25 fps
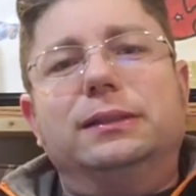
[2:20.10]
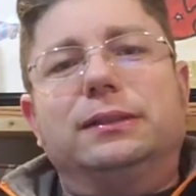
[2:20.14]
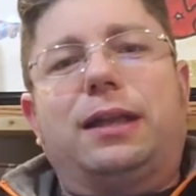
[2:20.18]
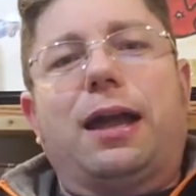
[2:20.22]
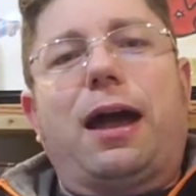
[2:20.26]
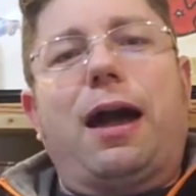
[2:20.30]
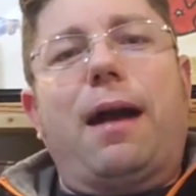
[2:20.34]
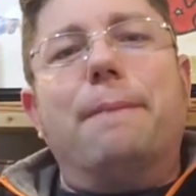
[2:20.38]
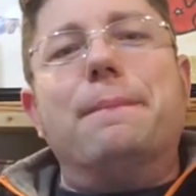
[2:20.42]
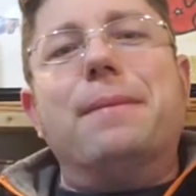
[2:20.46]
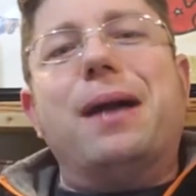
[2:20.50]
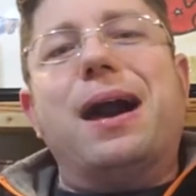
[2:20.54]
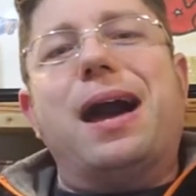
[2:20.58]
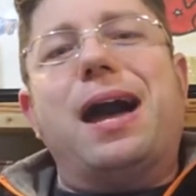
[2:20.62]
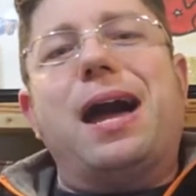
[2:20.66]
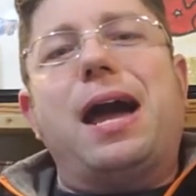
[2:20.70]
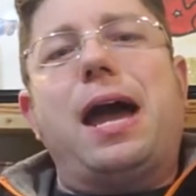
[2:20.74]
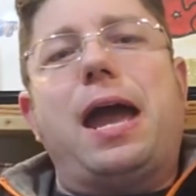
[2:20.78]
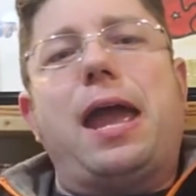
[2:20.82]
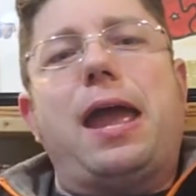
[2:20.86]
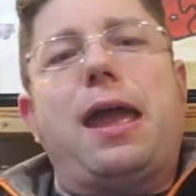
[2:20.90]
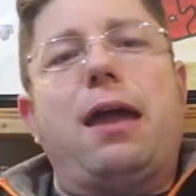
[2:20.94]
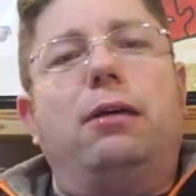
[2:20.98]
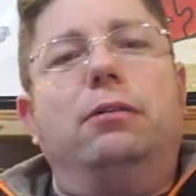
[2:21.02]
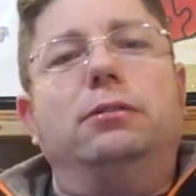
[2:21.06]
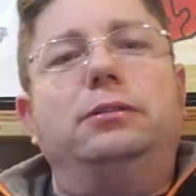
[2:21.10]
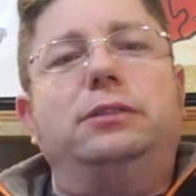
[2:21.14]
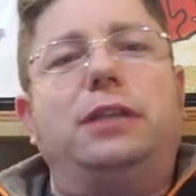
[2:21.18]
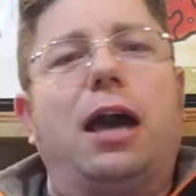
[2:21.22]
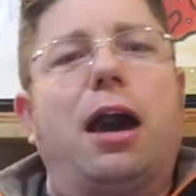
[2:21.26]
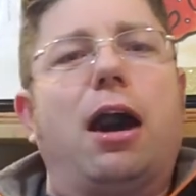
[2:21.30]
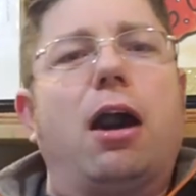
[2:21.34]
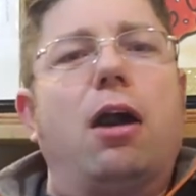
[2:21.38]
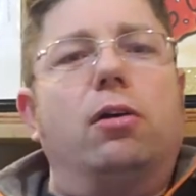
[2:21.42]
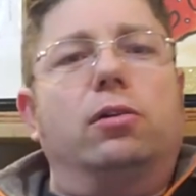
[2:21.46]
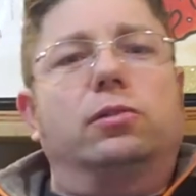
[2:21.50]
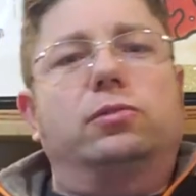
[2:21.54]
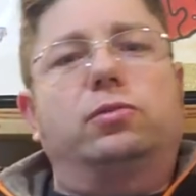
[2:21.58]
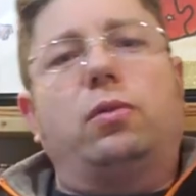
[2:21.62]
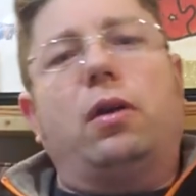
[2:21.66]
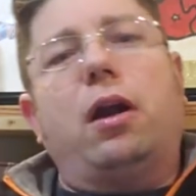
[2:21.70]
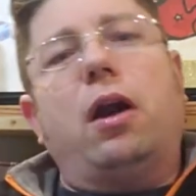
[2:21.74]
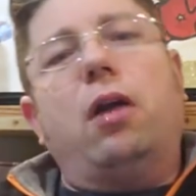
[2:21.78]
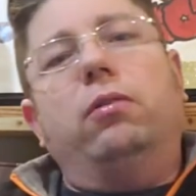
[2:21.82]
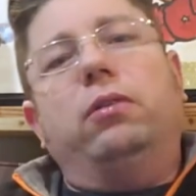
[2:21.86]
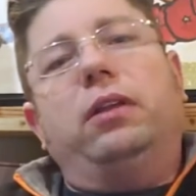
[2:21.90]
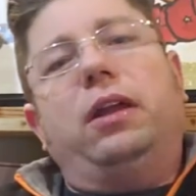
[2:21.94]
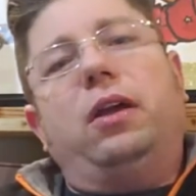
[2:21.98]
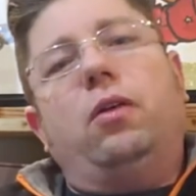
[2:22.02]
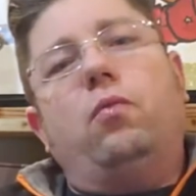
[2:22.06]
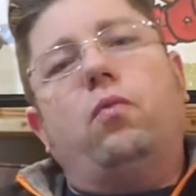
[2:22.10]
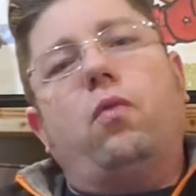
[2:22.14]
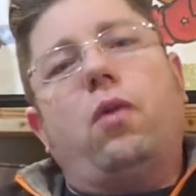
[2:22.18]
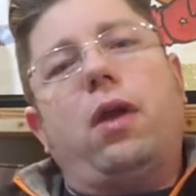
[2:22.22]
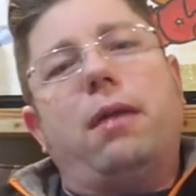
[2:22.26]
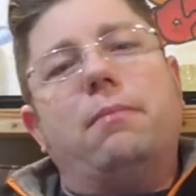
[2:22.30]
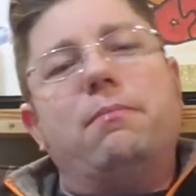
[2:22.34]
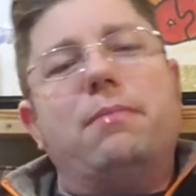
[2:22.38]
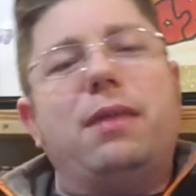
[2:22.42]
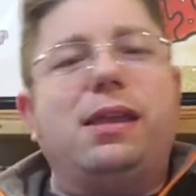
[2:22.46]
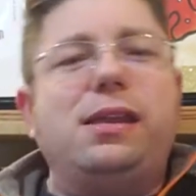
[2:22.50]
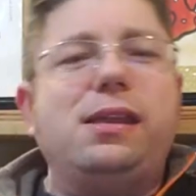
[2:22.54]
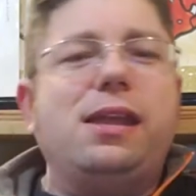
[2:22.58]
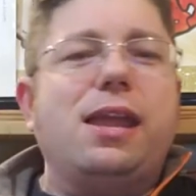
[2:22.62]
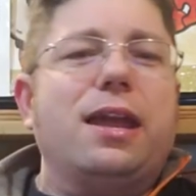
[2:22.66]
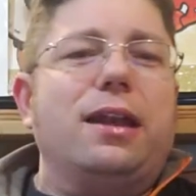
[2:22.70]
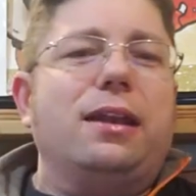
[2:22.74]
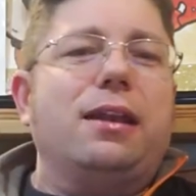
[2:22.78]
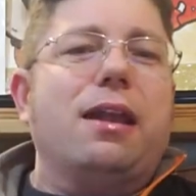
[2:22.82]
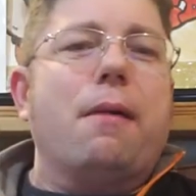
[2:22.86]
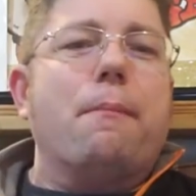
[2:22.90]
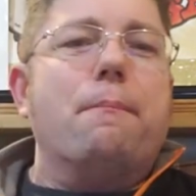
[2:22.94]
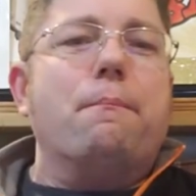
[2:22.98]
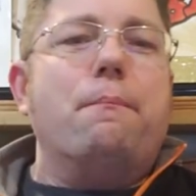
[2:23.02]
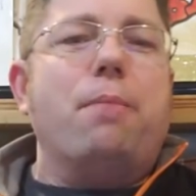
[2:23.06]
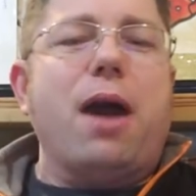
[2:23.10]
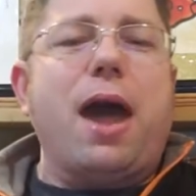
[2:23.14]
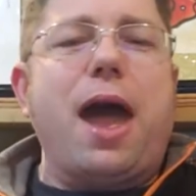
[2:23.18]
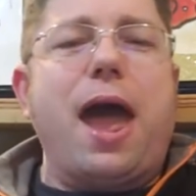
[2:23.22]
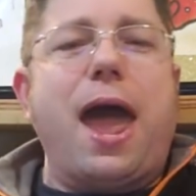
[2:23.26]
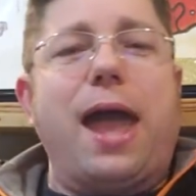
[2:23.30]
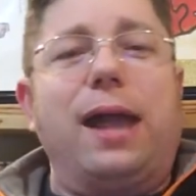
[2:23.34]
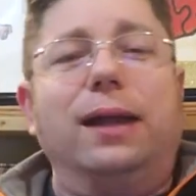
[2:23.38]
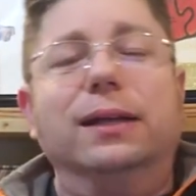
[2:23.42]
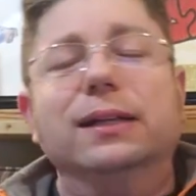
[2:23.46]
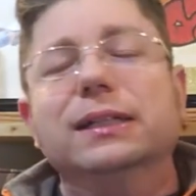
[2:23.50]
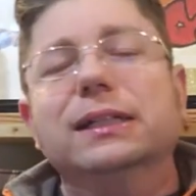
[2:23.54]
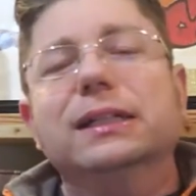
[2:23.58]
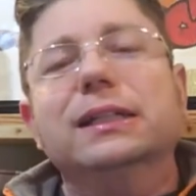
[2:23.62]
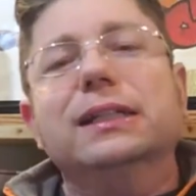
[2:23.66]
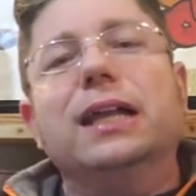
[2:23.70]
Got my hound dog rolling with me in the back.